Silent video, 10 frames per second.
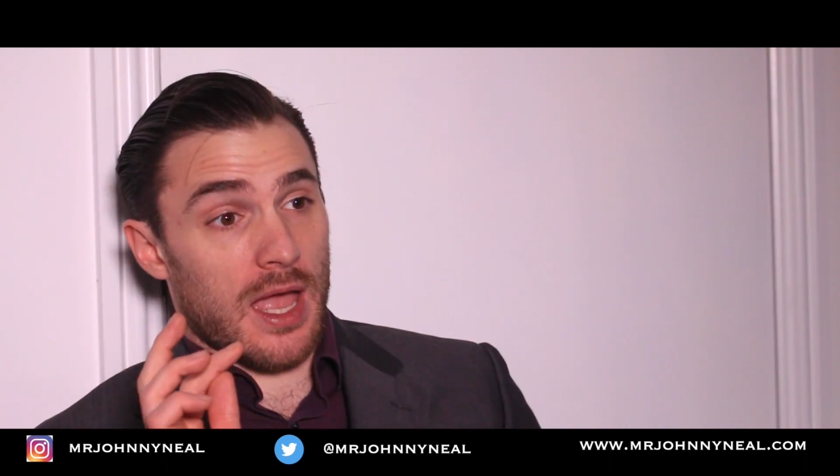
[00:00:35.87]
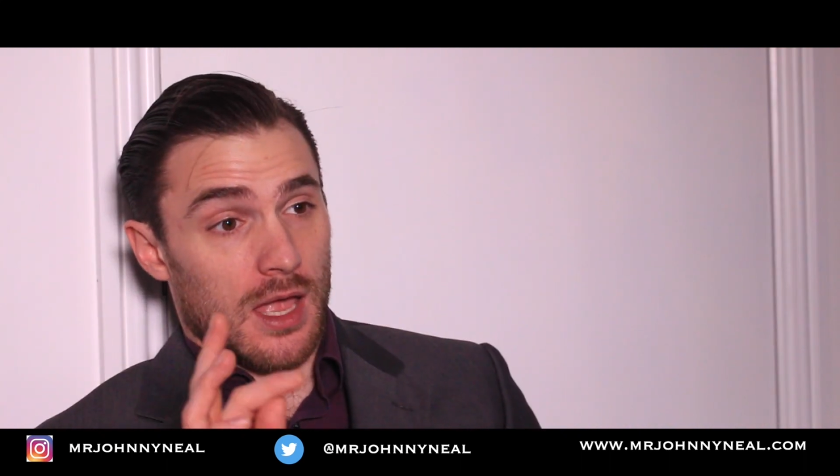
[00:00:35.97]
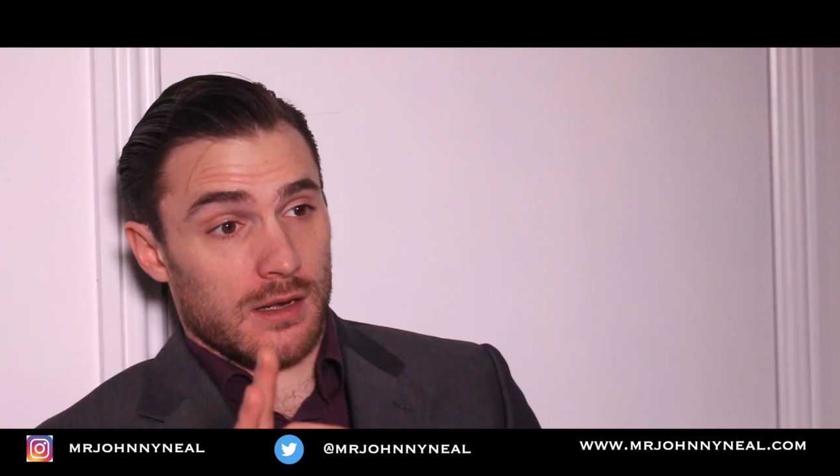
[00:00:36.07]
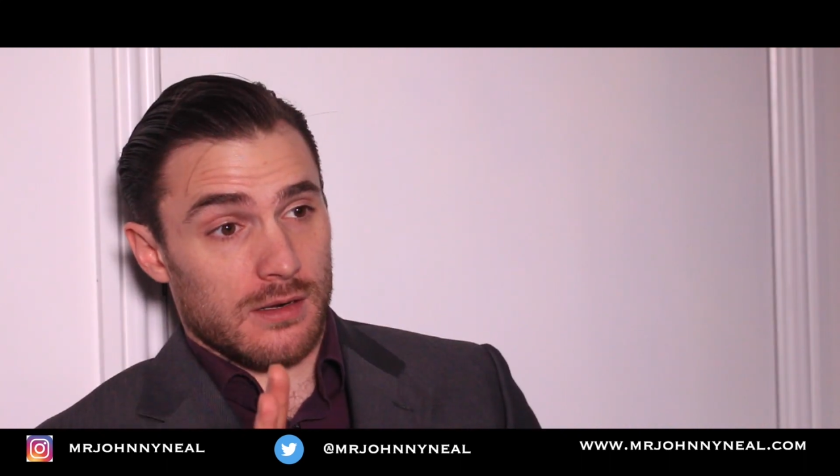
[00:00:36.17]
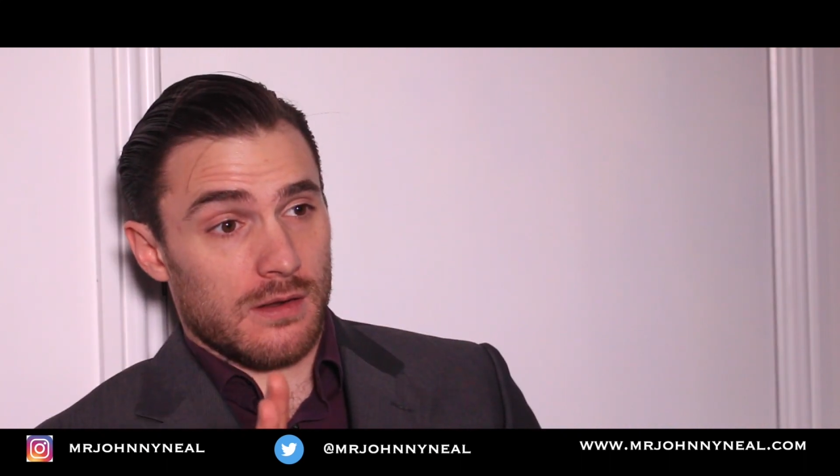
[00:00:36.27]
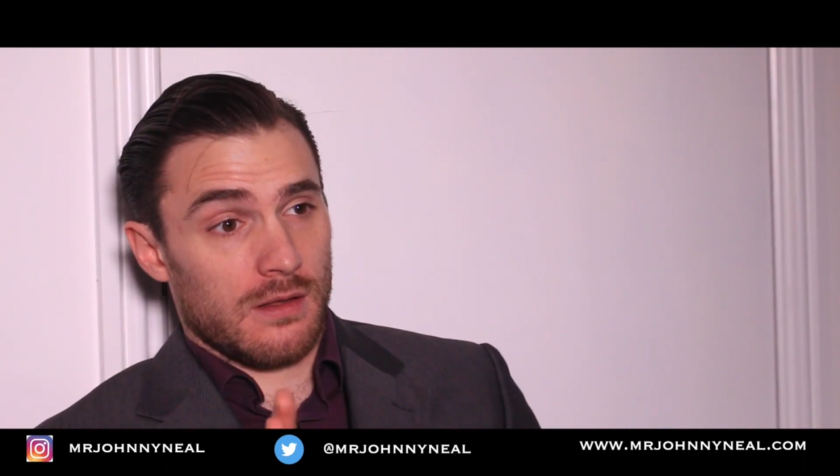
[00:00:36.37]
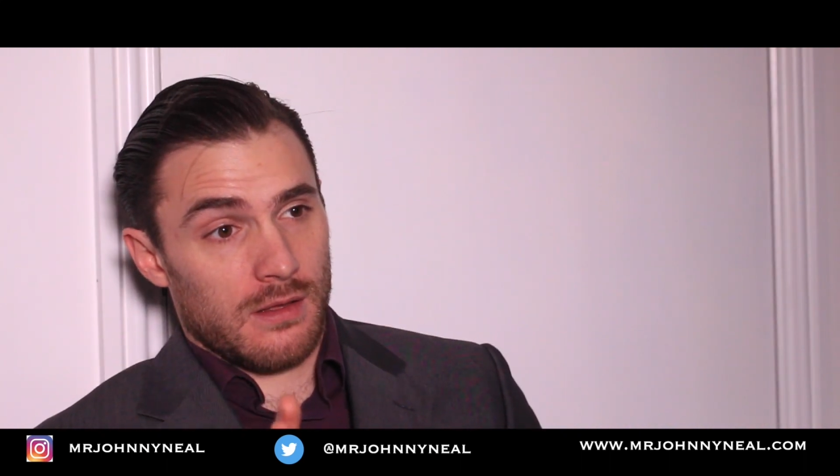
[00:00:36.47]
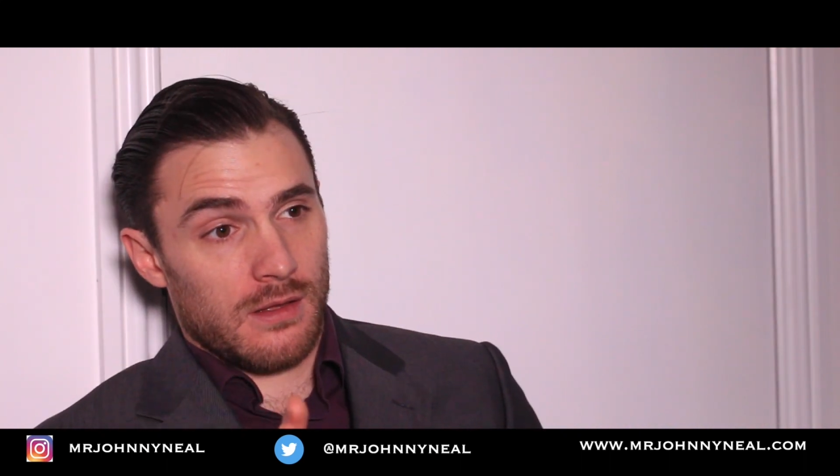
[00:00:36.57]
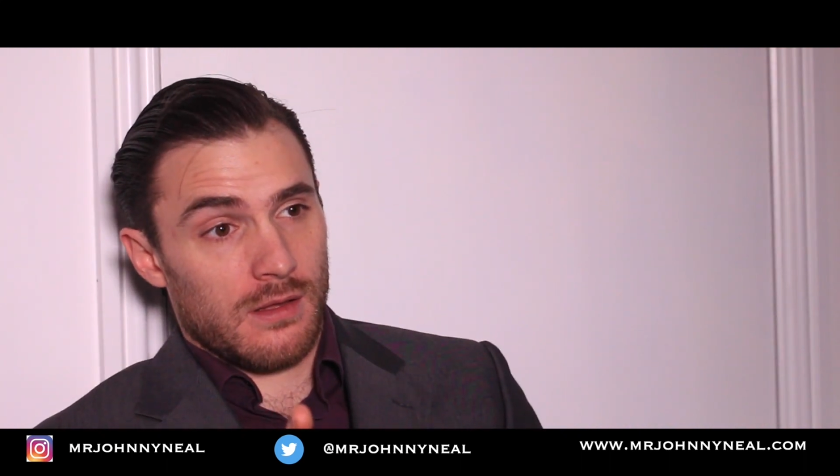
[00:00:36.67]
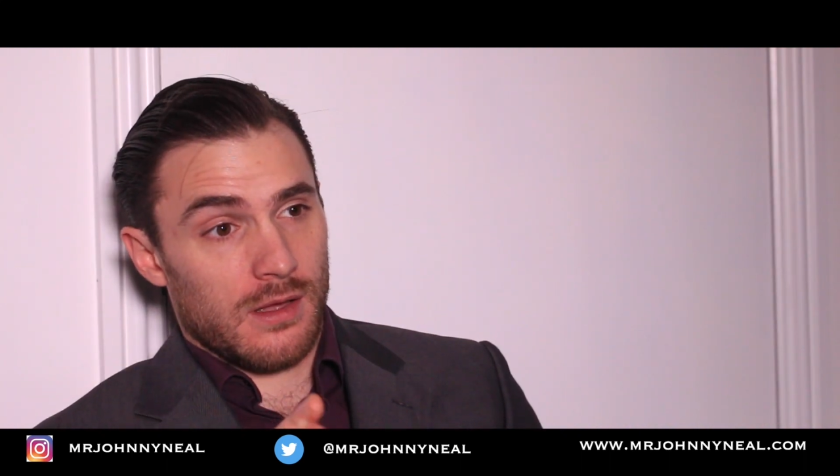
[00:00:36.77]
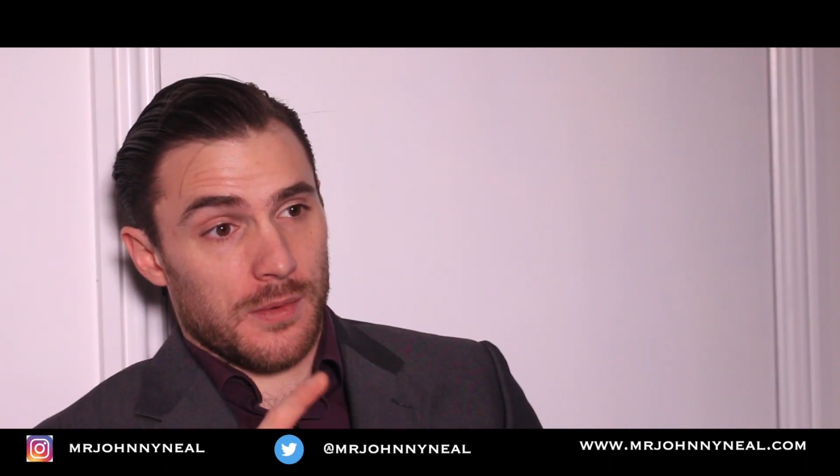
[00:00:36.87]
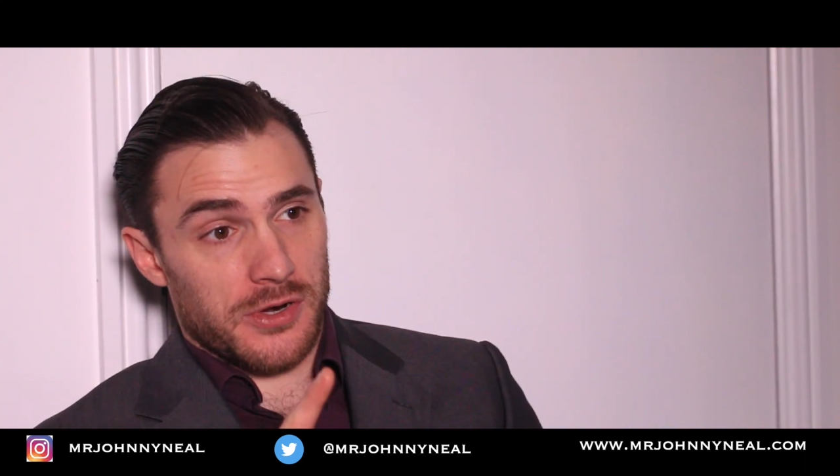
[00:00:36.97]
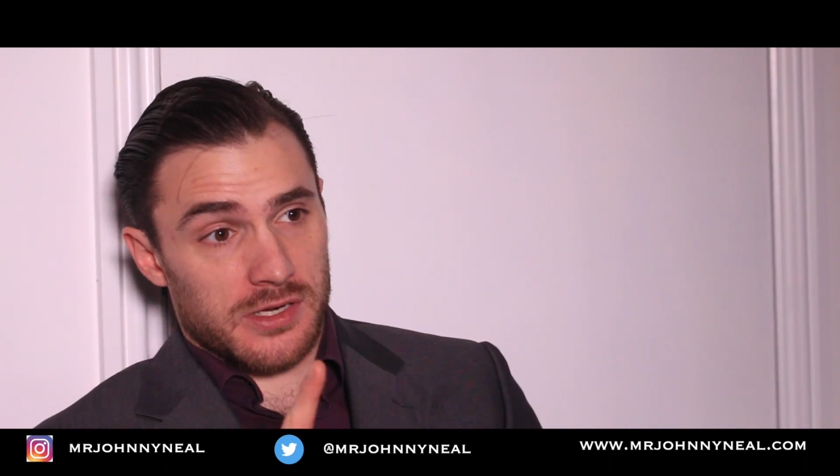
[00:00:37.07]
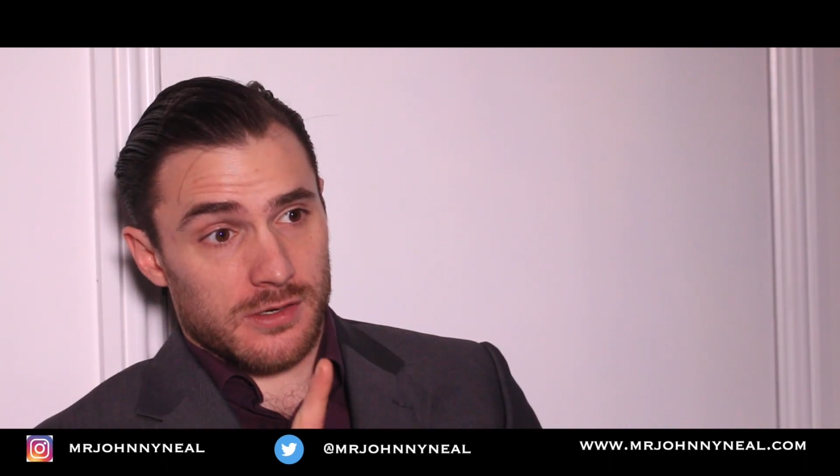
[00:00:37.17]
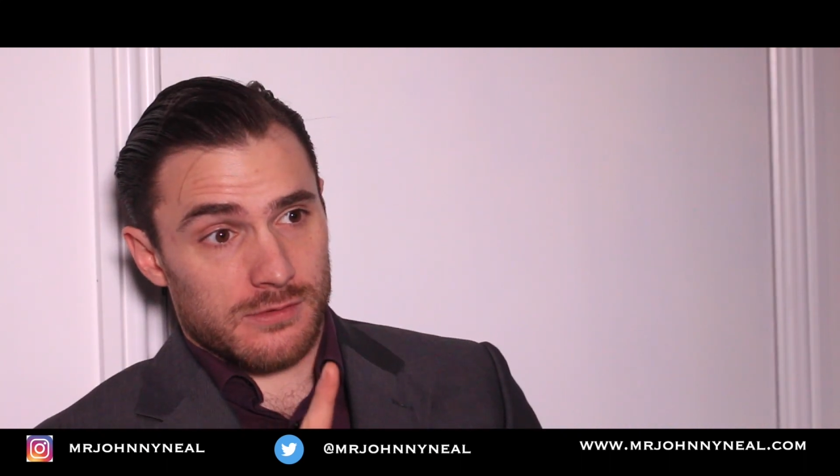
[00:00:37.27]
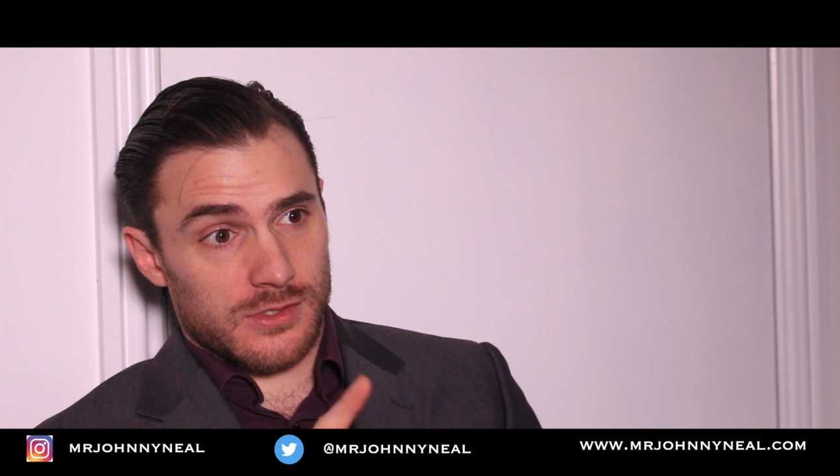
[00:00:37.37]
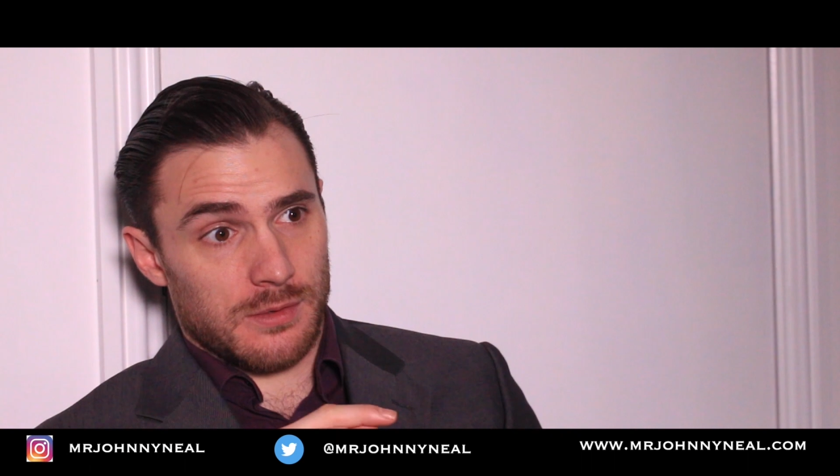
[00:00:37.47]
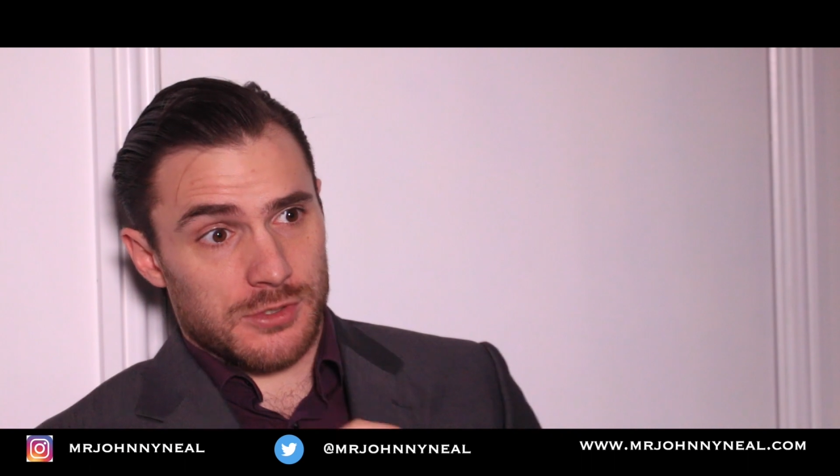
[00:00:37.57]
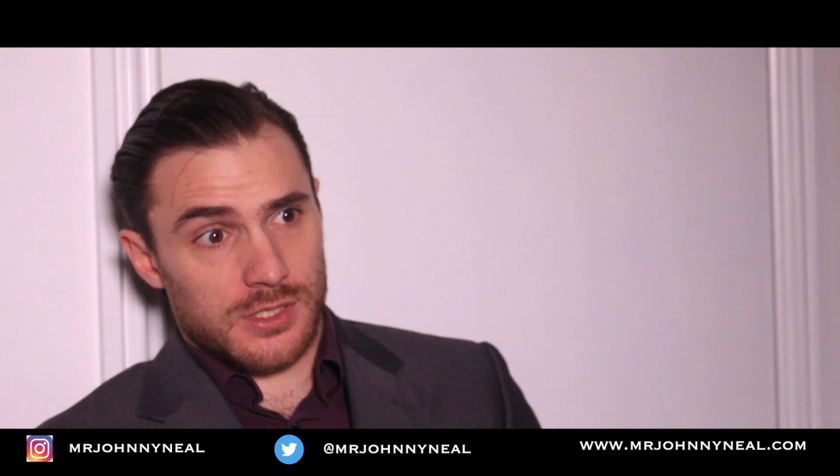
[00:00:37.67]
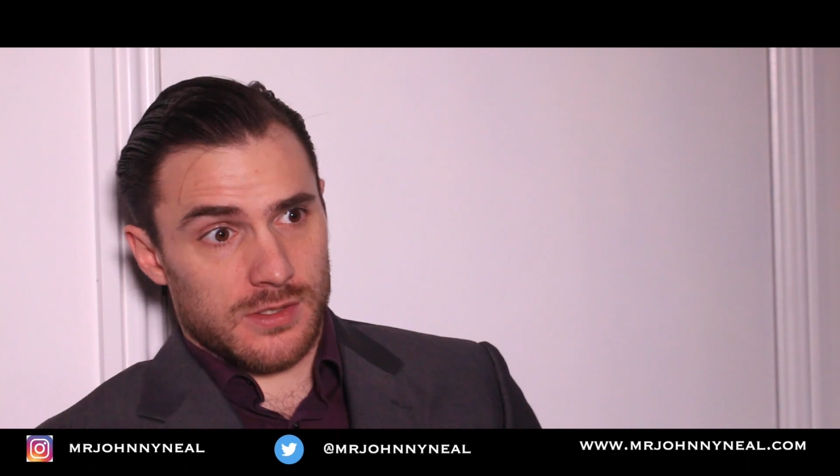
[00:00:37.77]
and a pregnant
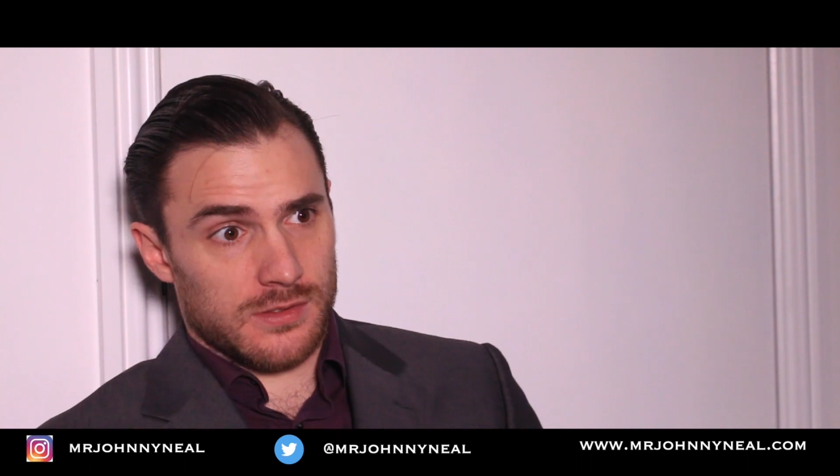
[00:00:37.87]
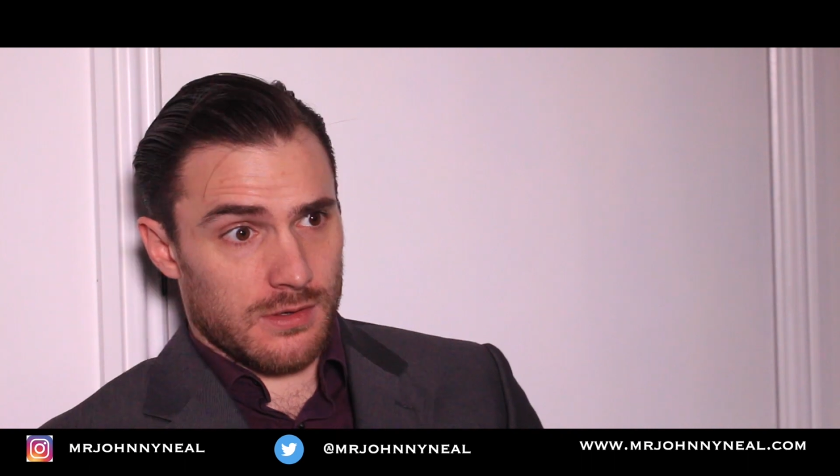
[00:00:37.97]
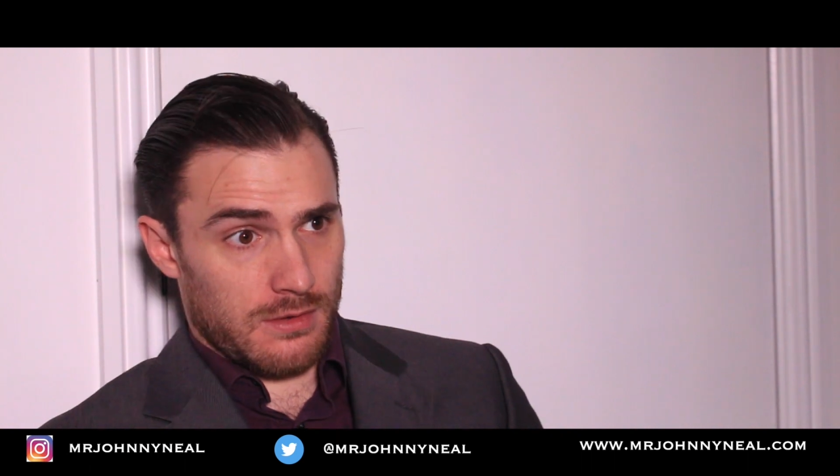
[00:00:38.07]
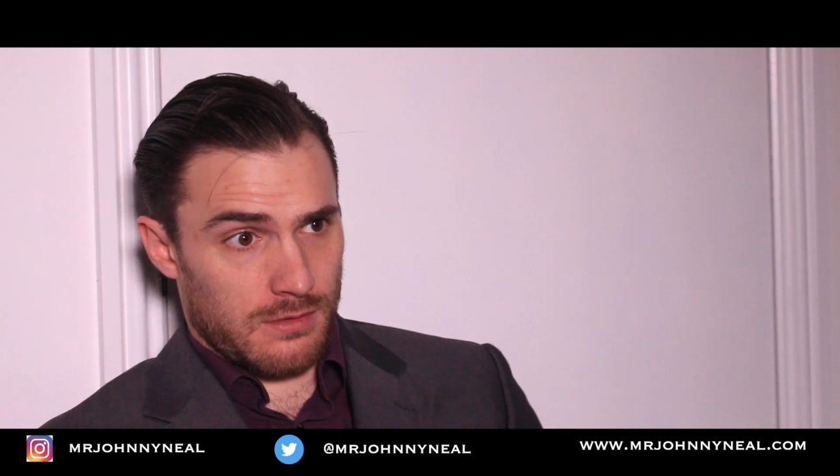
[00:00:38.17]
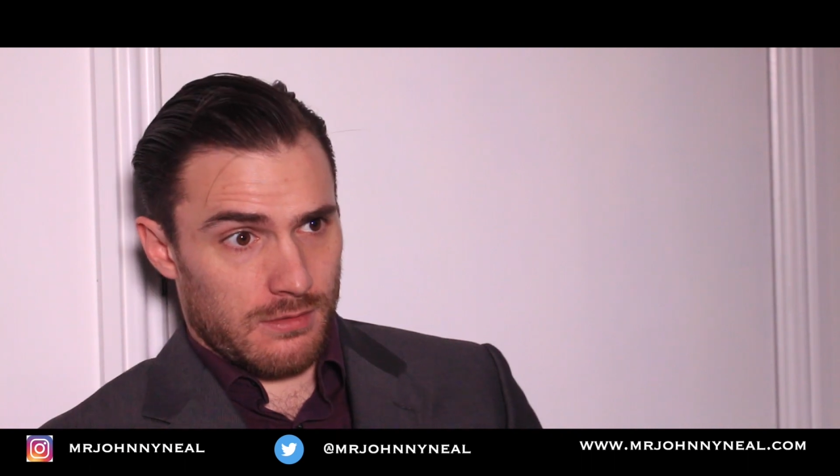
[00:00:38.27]
receptionist.